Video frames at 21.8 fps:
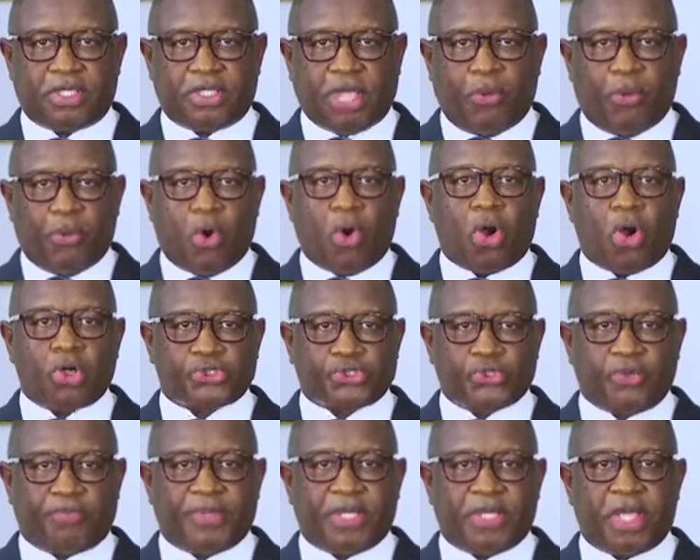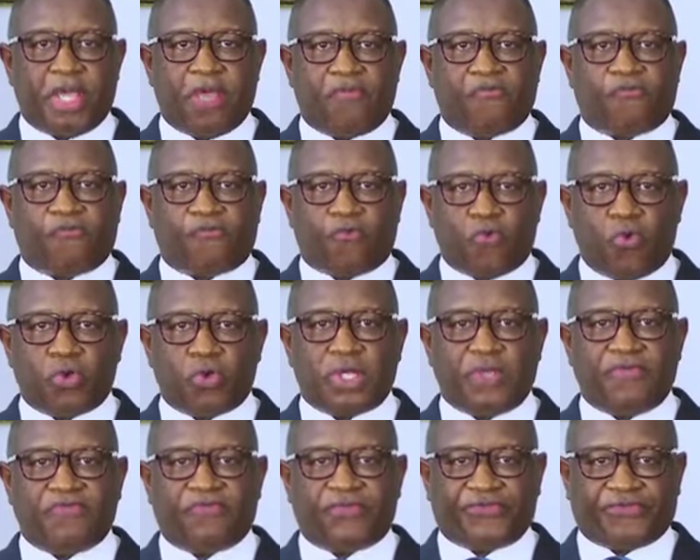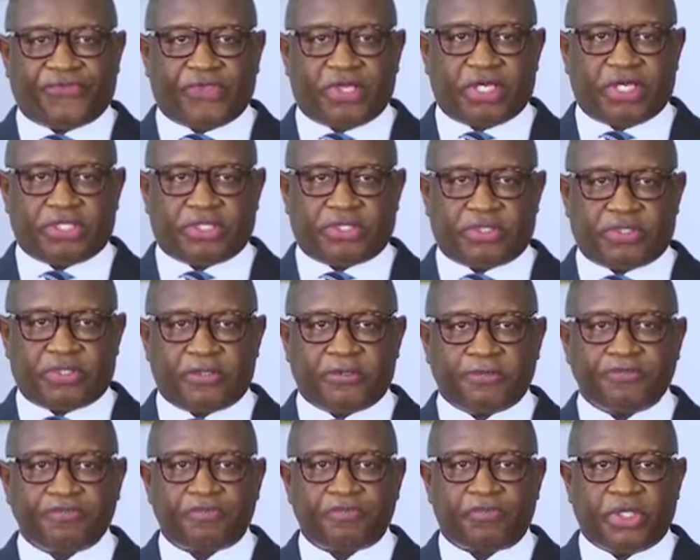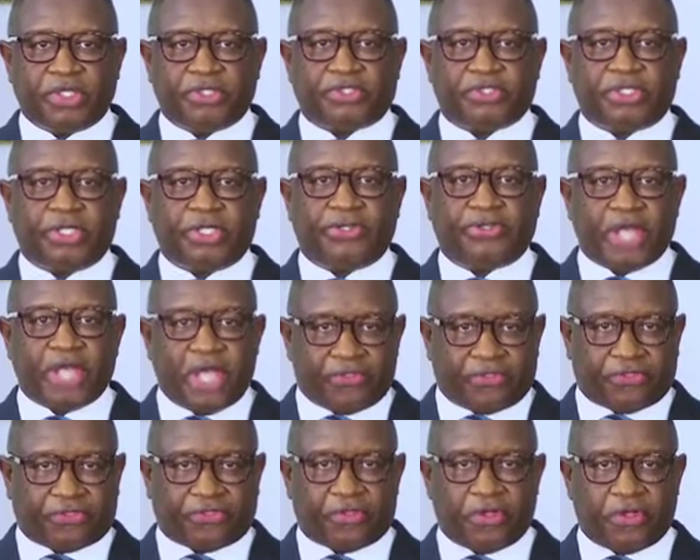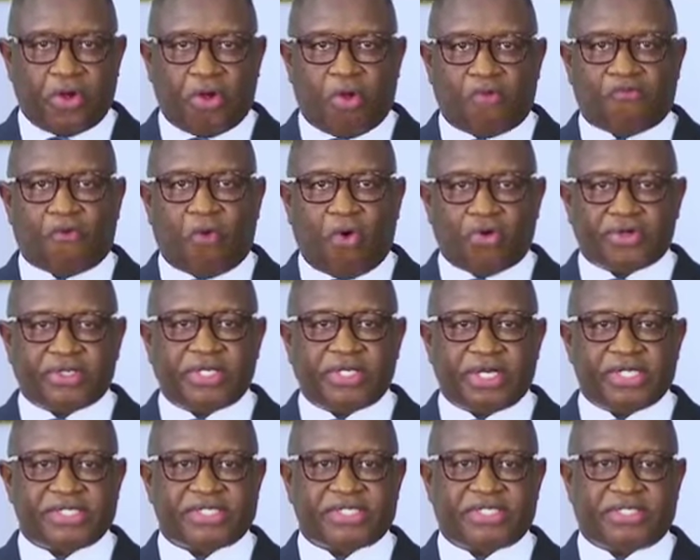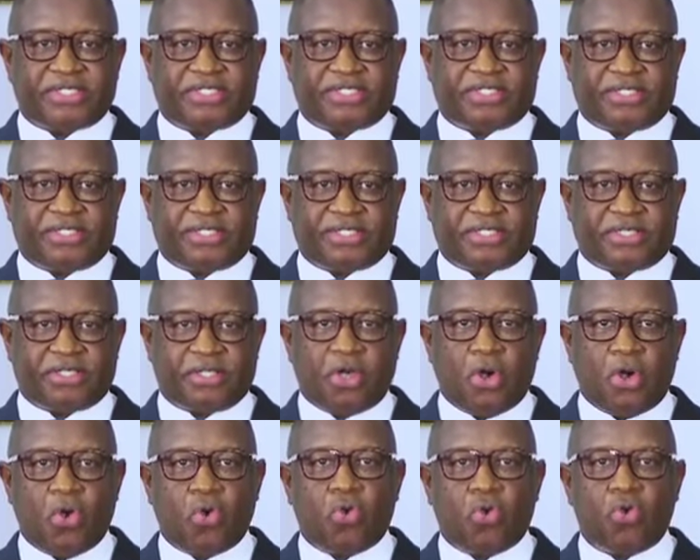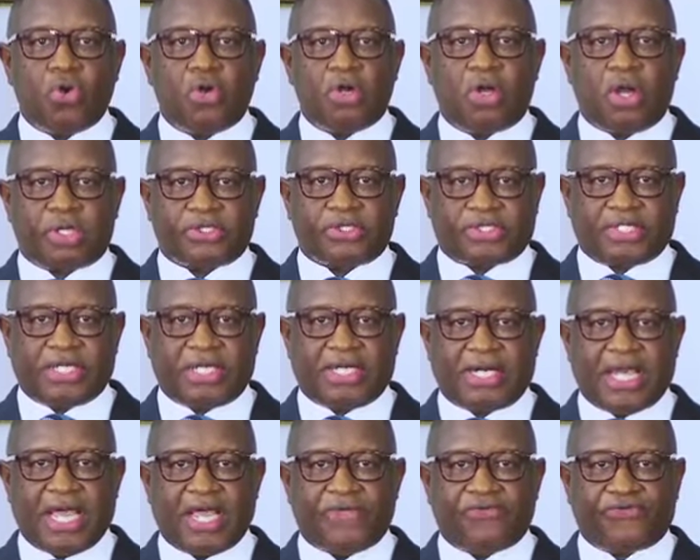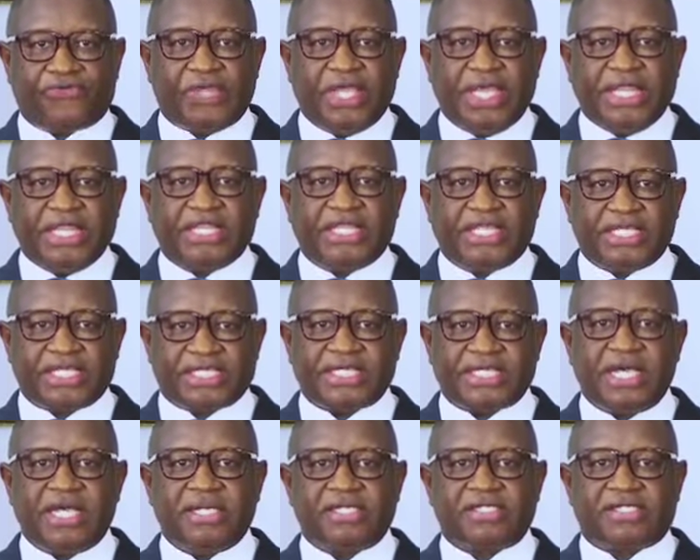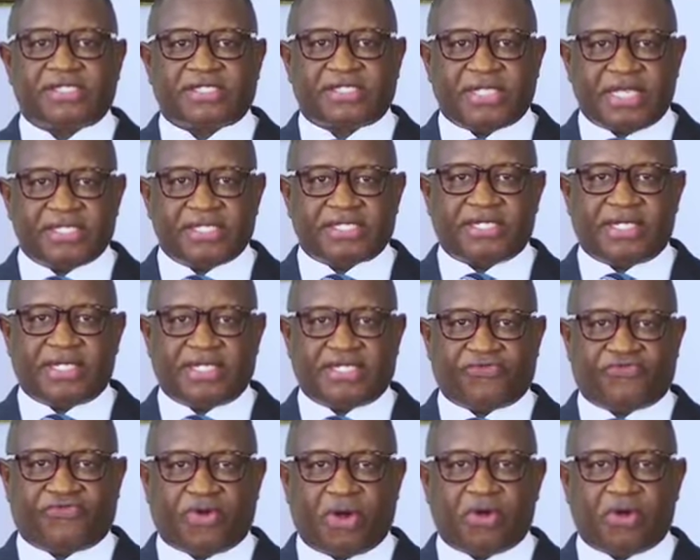There will also be a full investigation into the death of ordinary citizens who lost their lives in this senseless